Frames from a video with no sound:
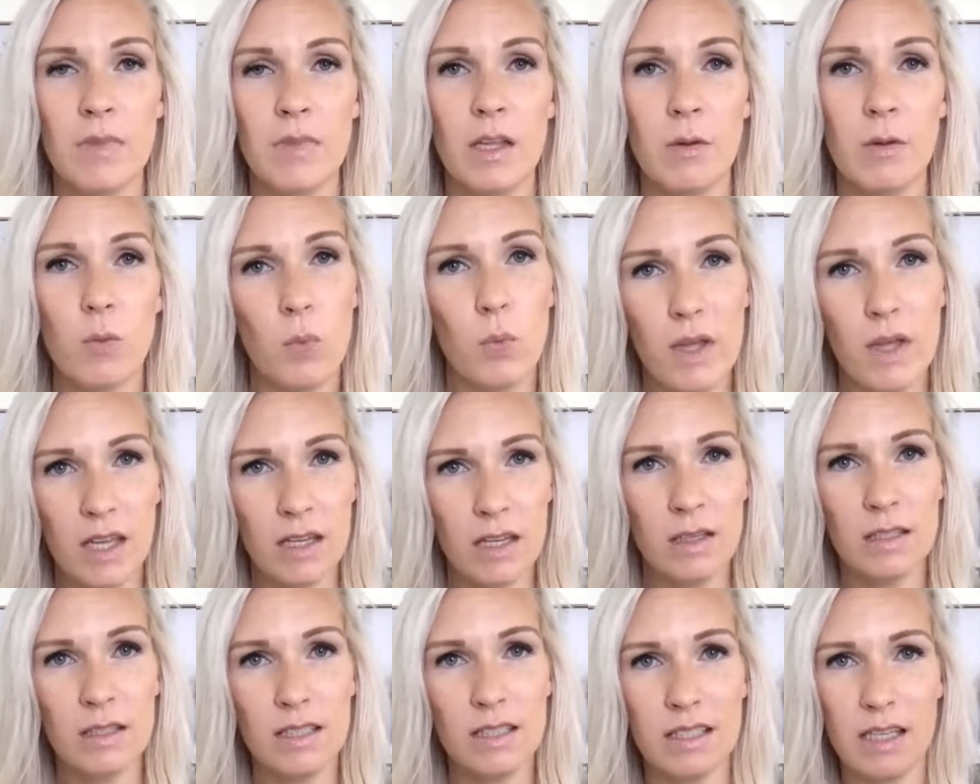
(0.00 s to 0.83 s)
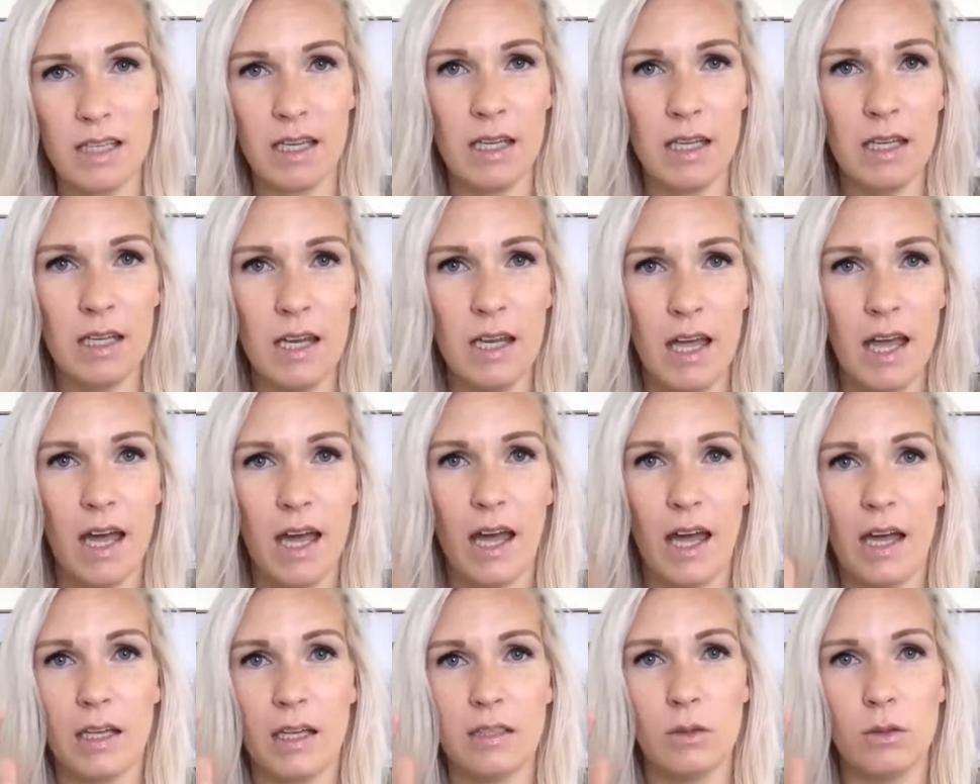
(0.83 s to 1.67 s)
we can see it
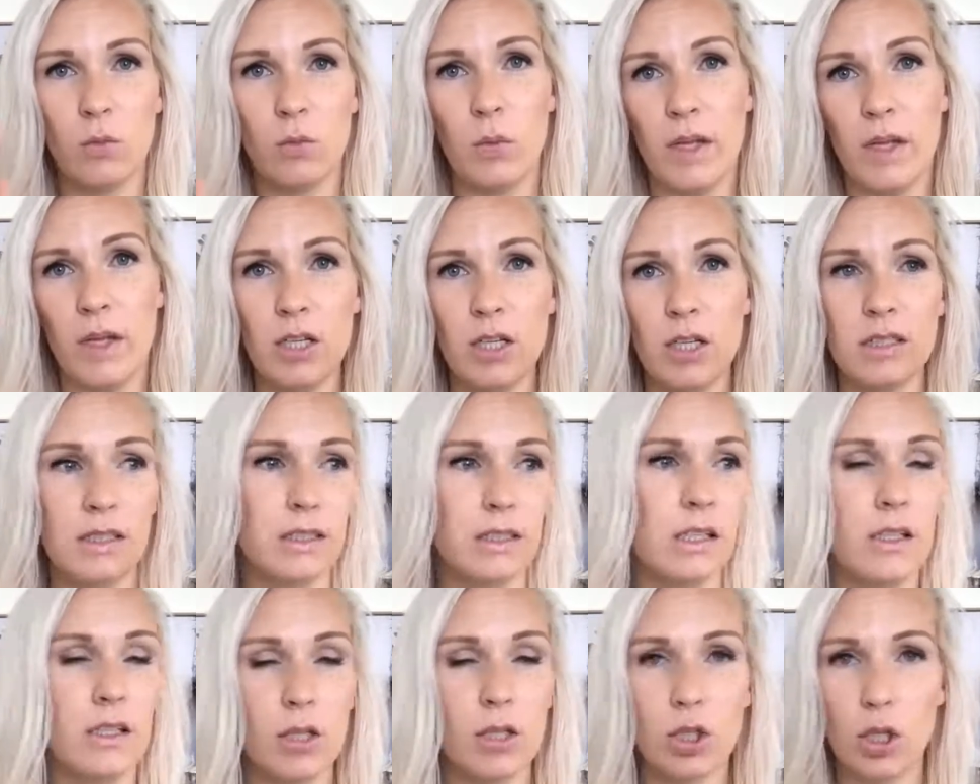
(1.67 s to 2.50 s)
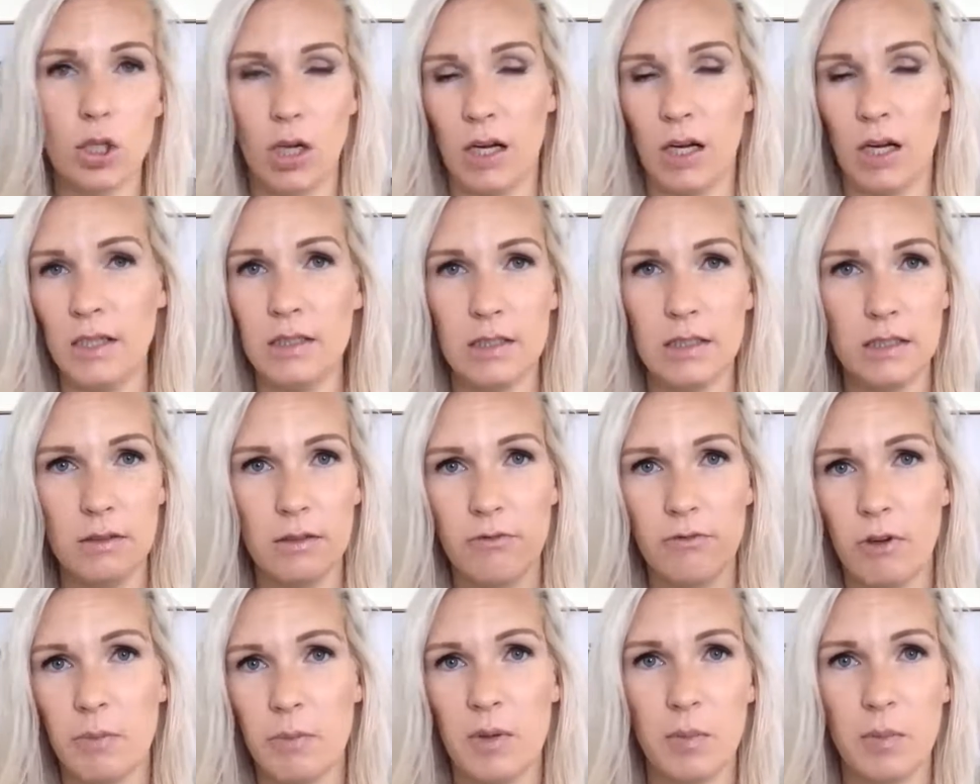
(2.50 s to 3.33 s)
as we are sitting across
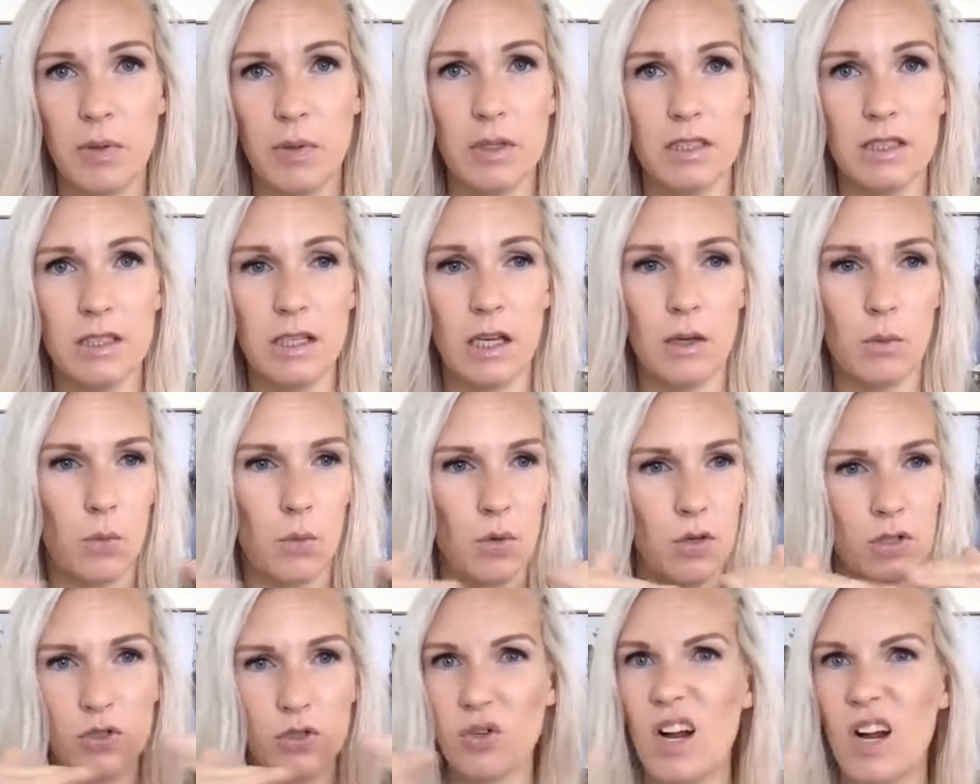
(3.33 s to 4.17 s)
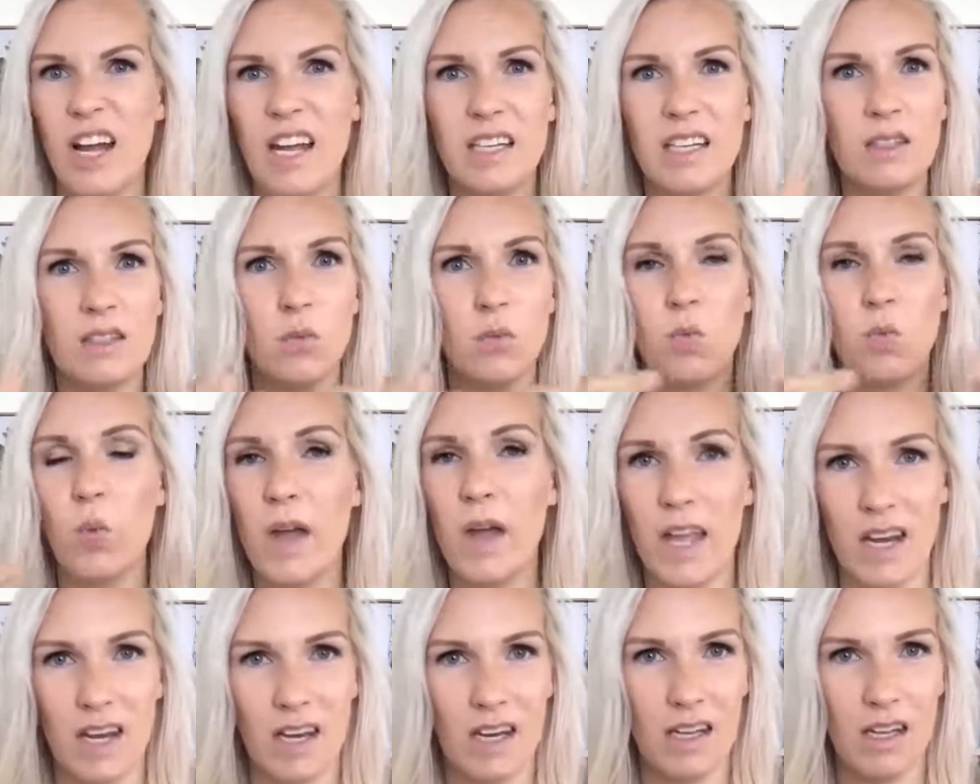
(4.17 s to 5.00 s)
from the person and we're trying to
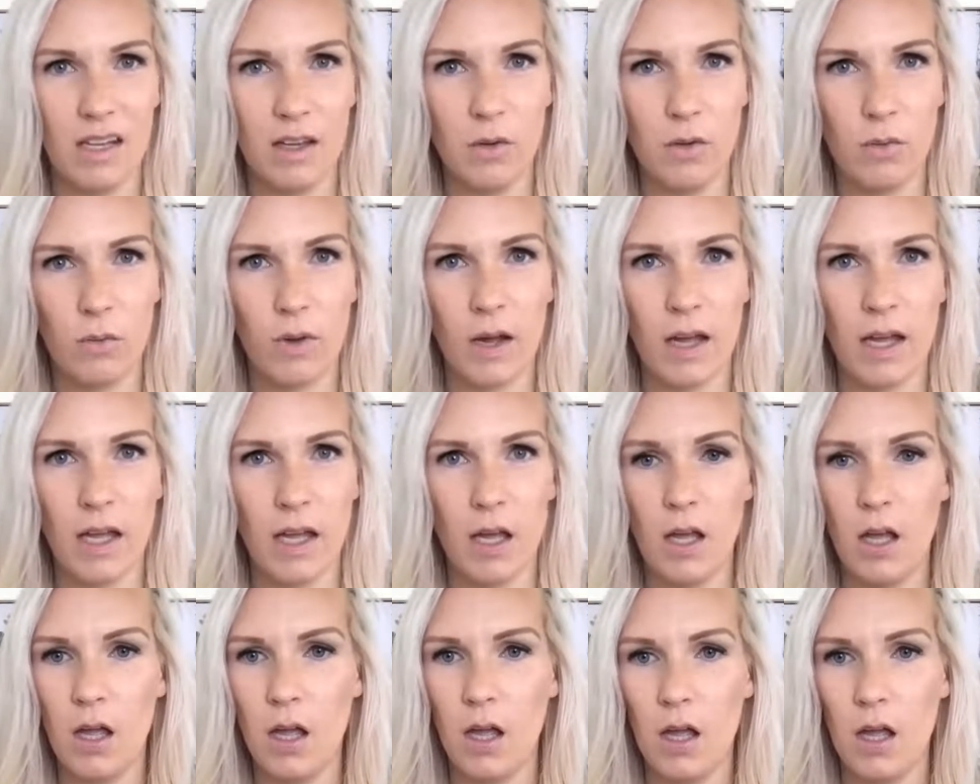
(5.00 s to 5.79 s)
win, right?